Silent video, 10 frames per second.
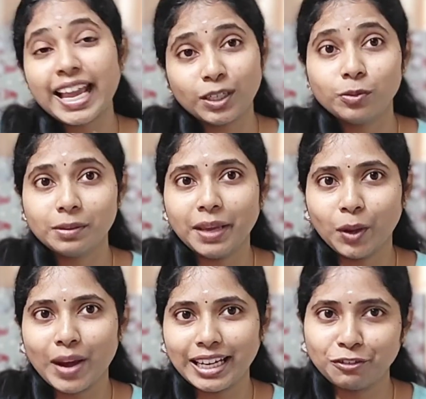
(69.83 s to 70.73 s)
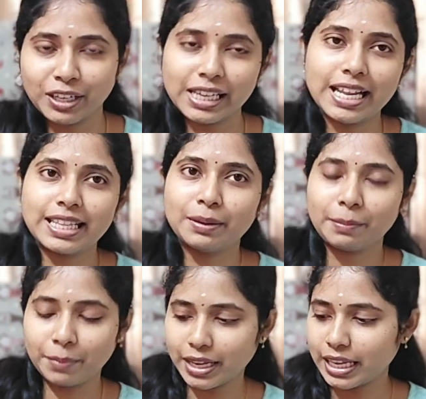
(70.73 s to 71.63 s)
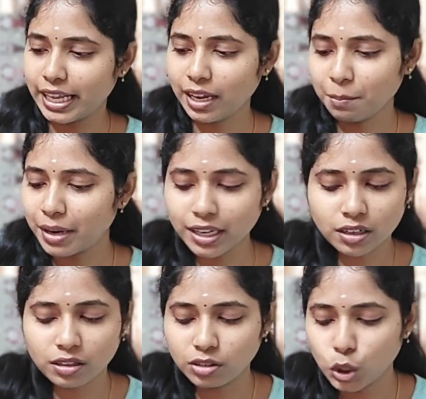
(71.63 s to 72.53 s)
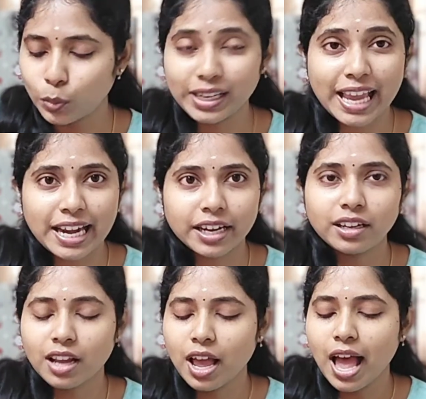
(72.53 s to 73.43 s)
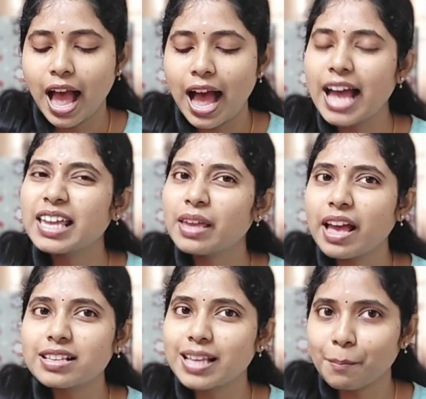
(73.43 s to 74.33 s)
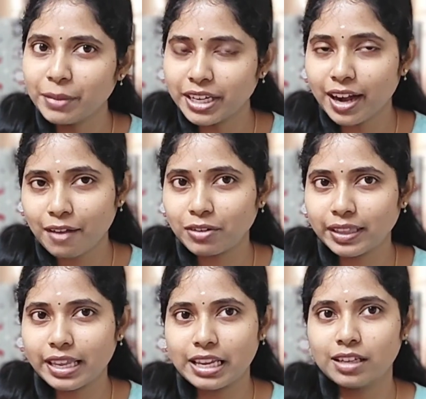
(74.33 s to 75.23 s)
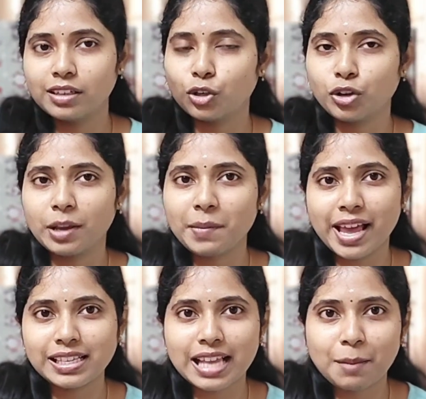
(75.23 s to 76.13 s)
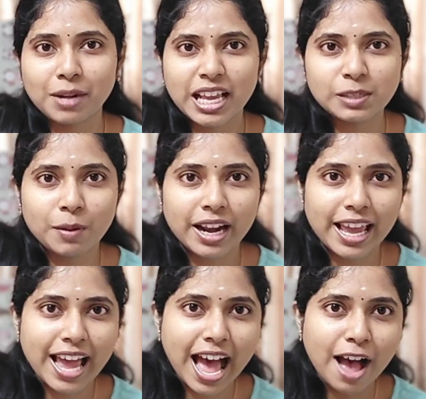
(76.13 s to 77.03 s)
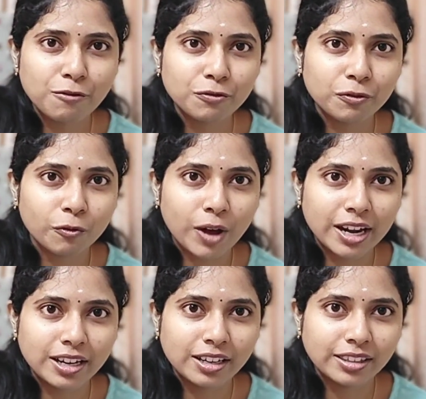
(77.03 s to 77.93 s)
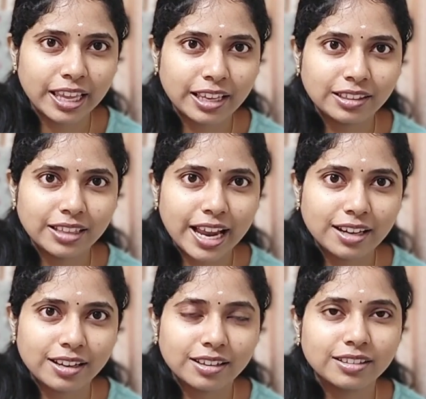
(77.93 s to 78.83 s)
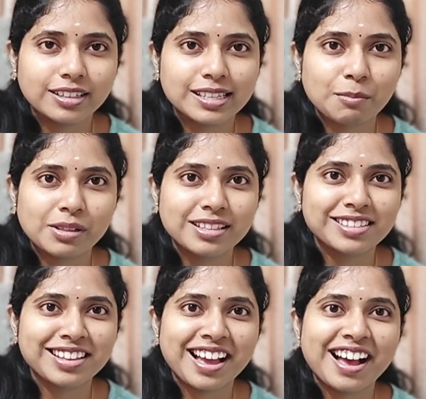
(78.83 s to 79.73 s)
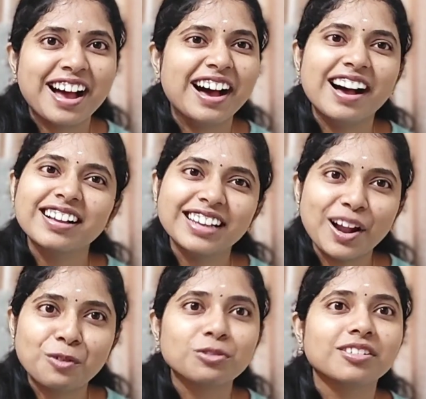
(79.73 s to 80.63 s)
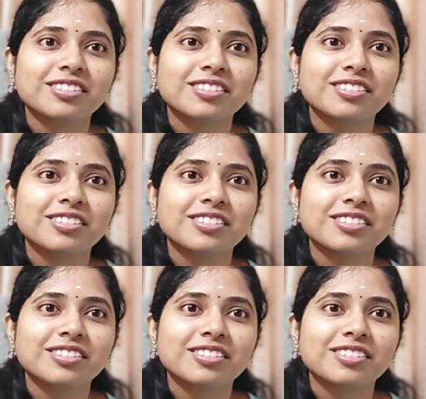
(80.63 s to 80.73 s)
it will be quite difficult at the beginning but you will get it i submitted everything during my exam days but i have one thing that resembles a crown